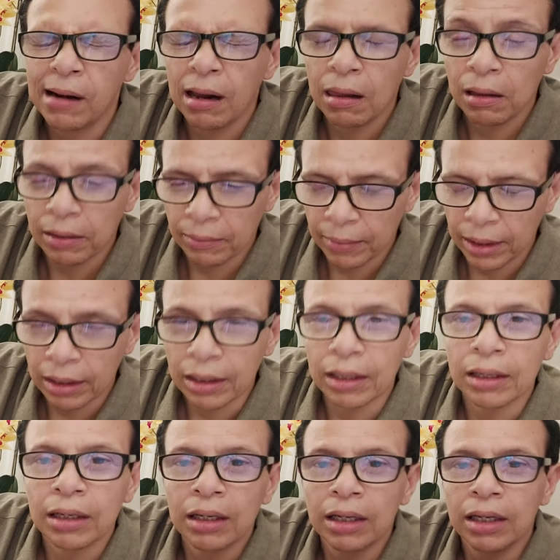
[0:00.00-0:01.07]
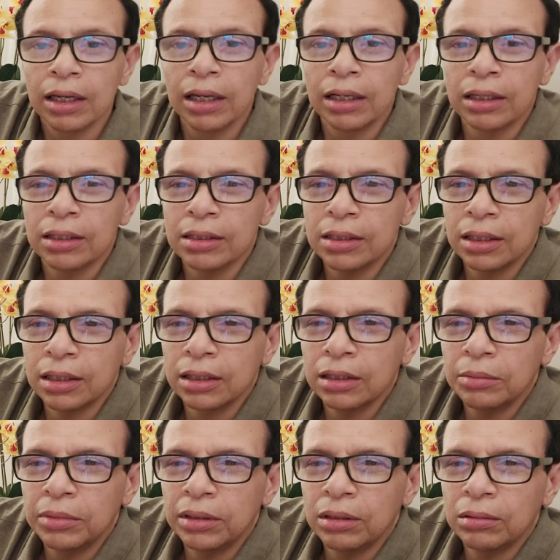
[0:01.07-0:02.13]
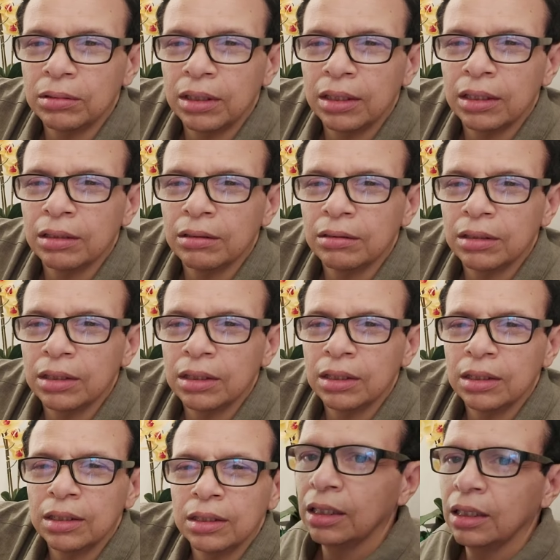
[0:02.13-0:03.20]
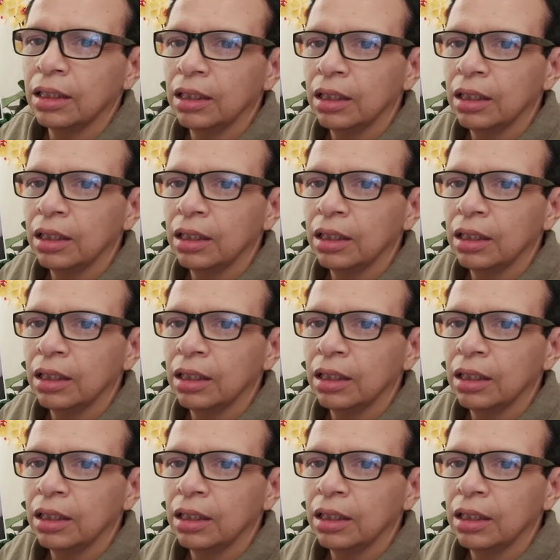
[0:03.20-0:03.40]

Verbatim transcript: okay. Hang on a second. Let me go take care of